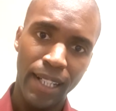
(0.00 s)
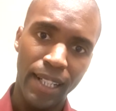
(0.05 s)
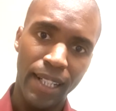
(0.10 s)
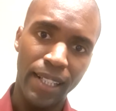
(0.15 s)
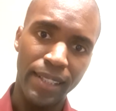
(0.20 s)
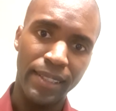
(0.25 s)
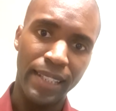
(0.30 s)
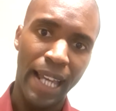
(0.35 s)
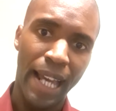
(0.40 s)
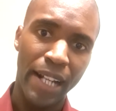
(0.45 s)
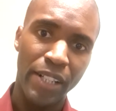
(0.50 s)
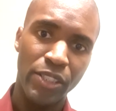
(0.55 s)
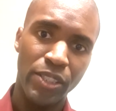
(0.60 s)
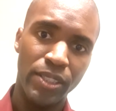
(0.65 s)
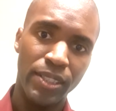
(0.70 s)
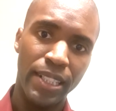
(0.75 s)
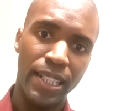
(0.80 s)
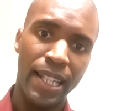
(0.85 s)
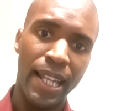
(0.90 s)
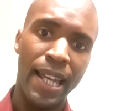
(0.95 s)
is
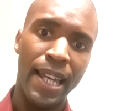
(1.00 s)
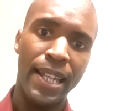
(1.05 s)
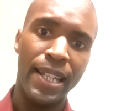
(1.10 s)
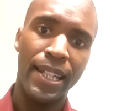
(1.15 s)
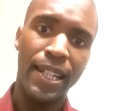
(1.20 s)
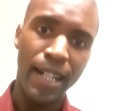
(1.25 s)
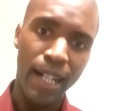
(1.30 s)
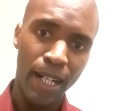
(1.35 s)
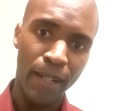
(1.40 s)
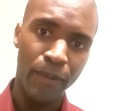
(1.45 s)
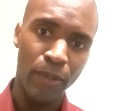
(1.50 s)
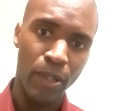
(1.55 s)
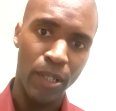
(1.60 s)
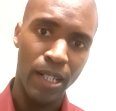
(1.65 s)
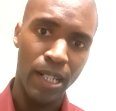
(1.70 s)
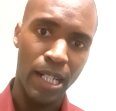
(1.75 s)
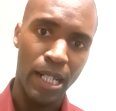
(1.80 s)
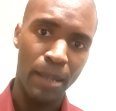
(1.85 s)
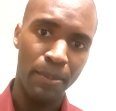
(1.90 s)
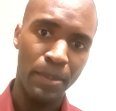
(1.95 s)
actually a
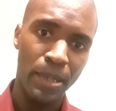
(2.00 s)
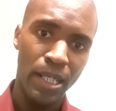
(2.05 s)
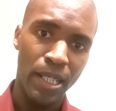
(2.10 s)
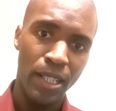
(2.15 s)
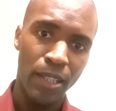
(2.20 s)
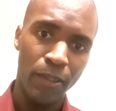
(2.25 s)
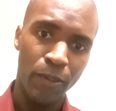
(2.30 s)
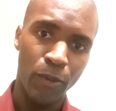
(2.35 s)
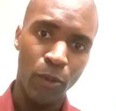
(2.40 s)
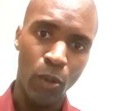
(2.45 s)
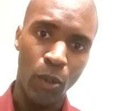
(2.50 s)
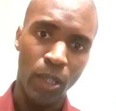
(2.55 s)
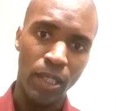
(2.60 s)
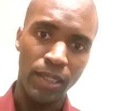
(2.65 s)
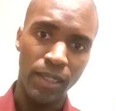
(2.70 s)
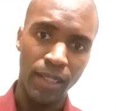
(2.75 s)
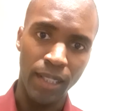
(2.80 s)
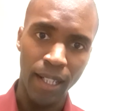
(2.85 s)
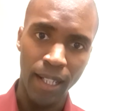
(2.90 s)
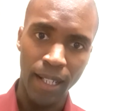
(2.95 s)
cover-up for
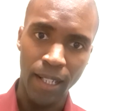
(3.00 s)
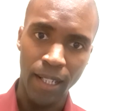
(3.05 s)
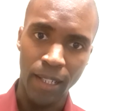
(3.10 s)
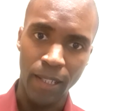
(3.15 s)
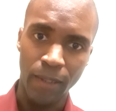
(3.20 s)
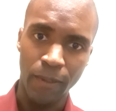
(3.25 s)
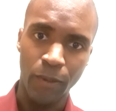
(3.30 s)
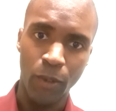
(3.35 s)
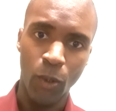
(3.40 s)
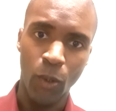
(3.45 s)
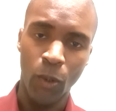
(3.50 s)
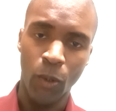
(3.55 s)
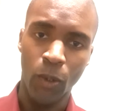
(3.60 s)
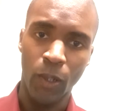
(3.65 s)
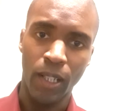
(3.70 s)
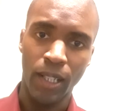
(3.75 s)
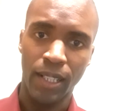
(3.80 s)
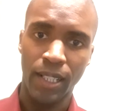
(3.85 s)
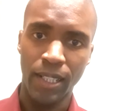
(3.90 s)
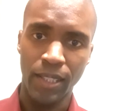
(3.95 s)
love
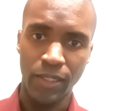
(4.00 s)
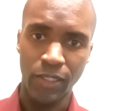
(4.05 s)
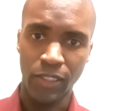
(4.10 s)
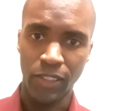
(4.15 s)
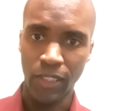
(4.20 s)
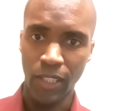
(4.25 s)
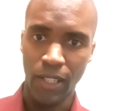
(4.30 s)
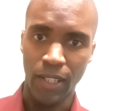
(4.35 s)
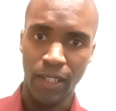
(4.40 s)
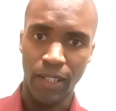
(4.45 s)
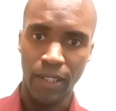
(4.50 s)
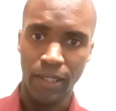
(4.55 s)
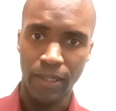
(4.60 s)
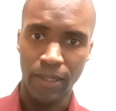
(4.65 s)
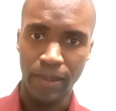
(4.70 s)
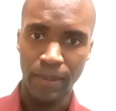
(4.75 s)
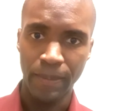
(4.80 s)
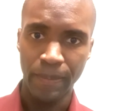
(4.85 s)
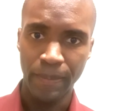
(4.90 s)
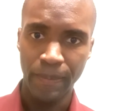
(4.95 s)
or concern.